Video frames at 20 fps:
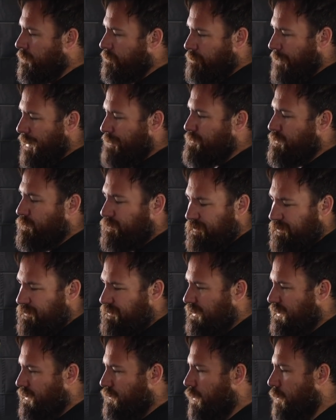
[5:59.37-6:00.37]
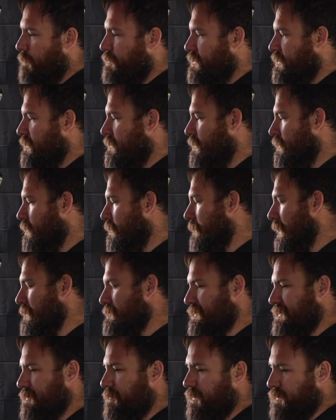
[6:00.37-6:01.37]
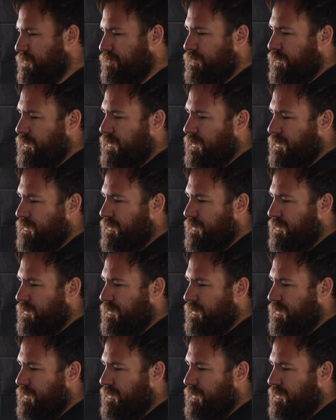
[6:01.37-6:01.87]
maybe it was a dealer option or maybe someone's fitted it